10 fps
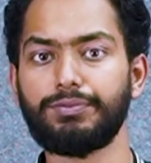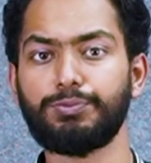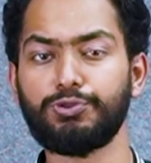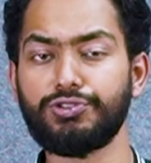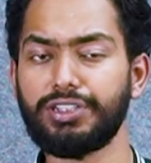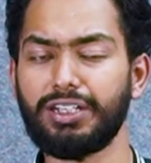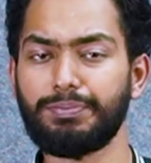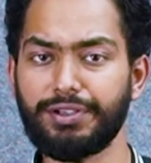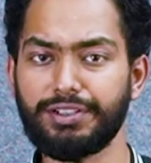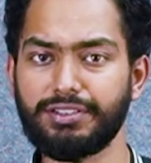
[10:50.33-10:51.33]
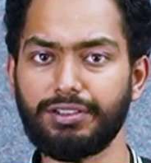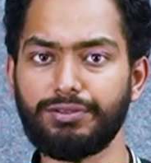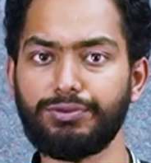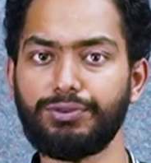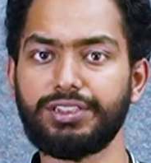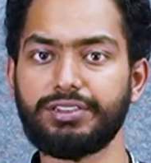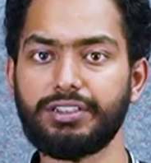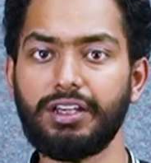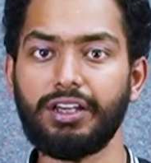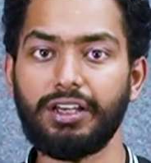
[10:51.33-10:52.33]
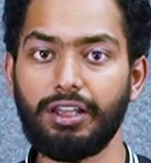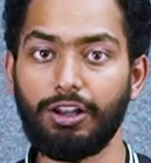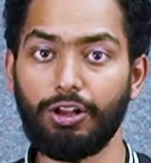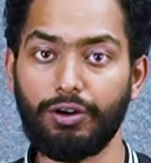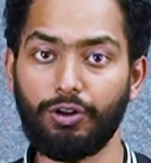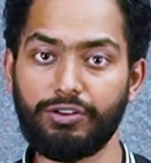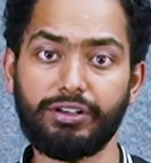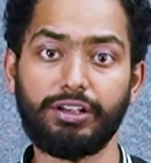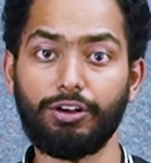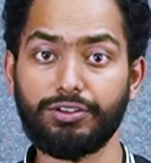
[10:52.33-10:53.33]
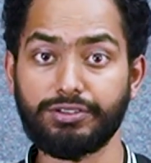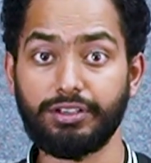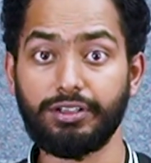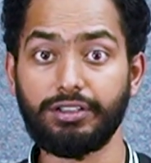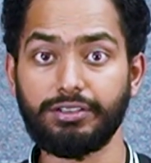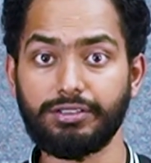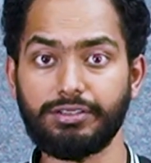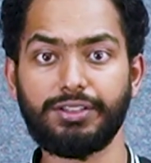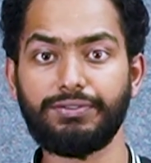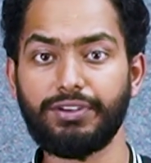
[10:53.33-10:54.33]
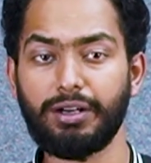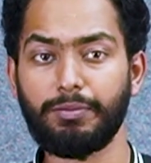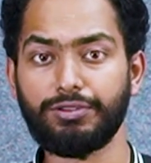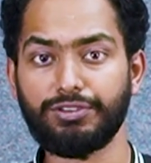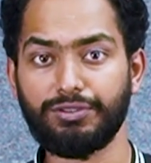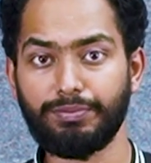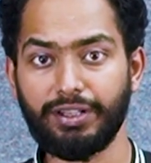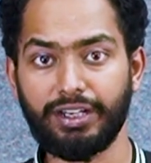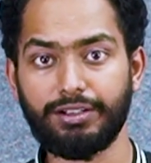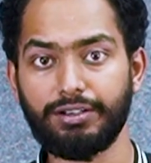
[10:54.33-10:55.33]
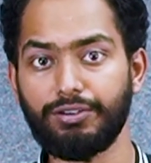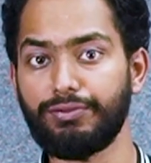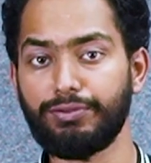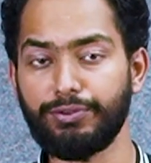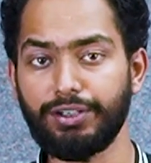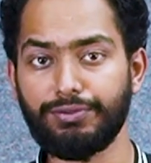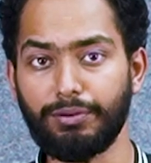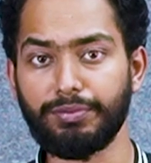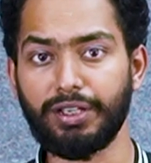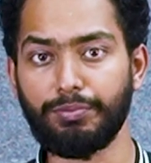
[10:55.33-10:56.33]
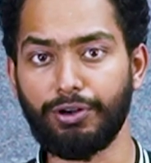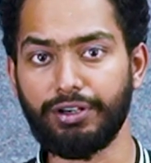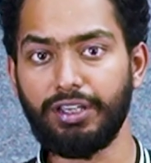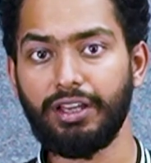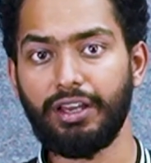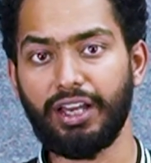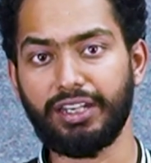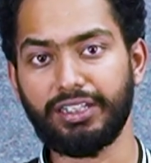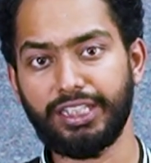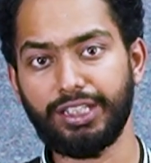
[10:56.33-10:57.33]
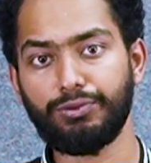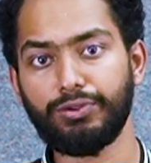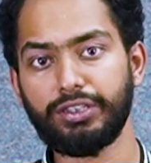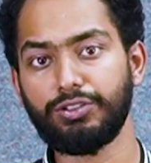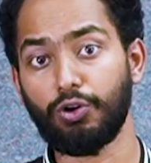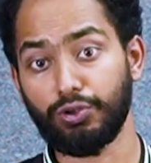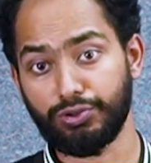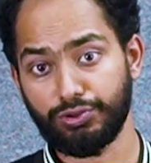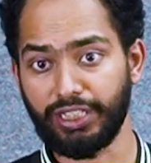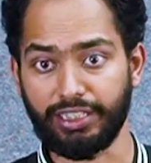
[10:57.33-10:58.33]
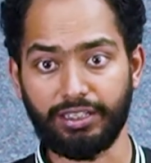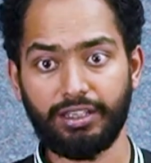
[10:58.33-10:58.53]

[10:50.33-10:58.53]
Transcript: push that person who has already lost a severe amount of blood or fluid from that body, and he will go on to death.